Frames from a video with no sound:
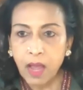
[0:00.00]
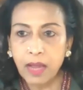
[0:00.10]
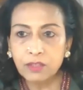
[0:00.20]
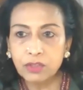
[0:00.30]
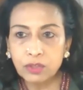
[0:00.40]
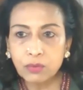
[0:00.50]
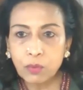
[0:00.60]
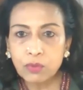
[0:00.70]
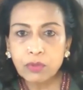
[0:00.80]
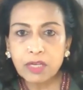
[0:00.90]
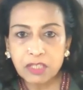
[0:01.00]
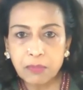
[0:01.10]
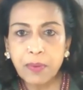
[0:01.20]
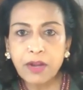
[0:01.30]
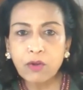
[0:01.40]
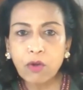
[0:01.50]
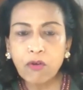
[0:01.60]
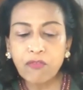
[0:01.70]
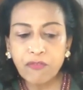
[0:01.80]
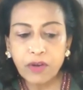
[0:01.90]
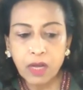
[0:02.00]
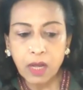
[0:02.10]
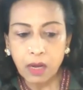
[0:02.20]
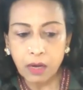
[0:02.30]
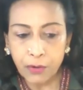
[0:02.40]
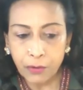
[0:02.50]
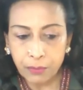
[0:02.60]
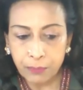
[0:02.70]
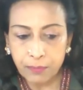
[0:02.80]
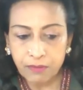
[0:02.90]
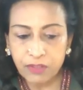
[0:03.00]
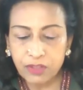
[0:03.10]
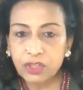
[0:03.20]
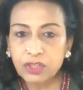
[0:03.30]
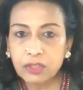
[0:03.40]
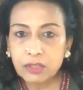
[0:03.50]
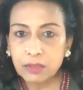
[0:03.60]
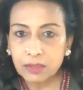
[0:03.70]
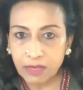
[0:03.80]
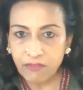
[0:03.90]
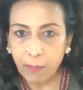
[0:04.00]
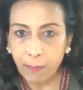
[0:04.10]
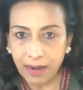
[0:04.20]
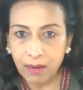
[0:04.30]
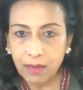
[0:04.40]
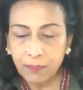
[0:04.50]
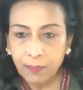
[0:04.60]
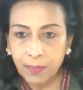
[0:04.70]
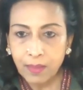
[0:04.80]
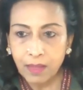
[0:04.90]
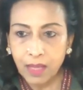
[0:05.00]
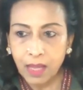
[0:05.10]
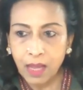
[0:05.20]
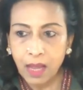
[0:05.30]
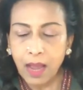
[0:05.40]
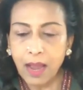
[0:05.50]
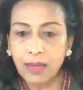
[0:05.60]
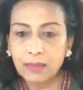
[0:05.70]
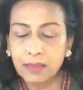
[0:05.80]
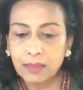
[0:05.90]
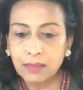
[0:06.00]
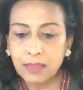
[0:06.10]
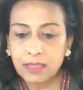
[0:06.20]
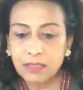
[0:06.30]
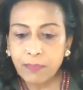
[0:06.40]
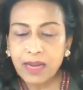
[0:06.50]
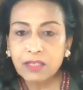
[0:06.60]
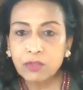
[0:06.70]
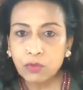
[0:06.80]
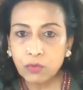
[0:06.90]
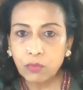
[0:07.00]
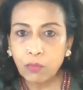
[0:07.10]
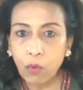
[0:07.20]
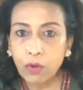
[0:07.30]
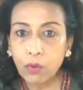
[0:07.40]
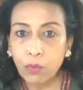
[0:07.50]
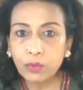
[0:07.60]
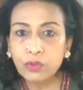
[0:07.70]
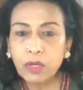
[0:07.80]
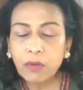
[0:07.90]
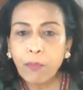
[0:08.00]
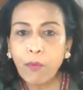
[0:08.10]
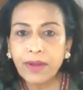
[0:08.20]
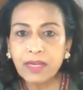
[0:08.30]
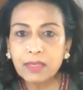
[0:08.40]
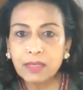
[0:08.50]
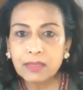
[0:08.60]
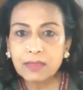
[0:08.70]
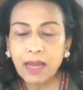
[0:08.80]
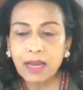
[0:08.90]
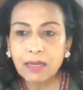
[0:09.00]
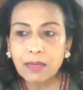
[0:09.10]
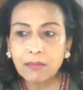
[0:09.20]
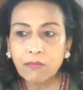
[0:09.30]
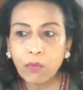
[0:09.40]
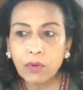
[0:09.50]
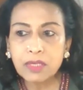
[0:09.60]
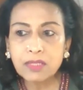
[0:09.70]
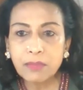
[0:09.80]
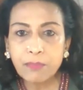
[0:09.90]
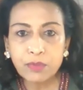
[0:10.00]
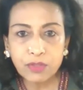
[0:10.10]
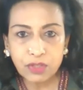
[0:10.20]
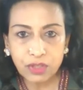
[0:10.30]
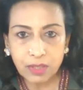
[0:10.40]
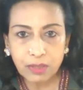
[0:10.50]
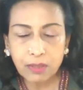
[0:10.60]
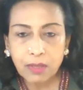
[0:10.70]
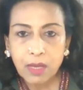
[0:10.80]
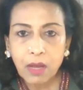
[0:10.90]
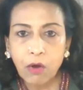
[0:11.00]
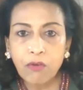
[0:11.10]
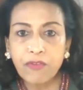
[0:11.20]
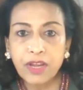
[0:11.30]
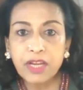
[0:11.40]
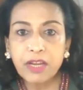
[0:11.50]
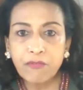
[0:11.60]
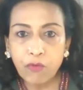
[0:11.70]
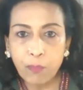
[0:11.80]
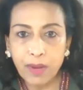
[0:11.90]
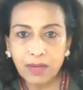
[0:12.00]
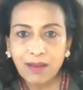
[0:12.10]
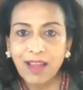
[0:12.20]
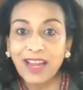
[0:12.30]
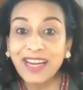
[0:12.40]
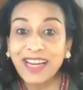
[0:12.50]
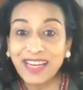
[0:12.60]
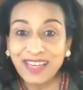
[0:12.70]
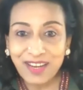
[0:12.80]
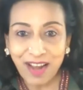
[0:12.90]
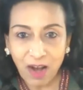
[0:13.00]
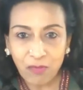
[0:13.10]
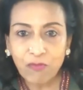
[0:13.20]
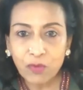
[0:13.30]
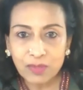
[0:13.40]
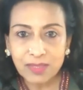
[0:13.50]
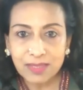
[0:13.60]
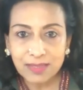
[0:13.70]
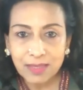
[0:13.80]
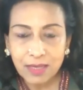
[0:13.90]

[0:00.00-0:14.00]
And she is also recipient of uh, uh, the Vishisht uh, Seva Medal. And this brings to more crucial point is that what is the position of Indian women in Indian armed forces?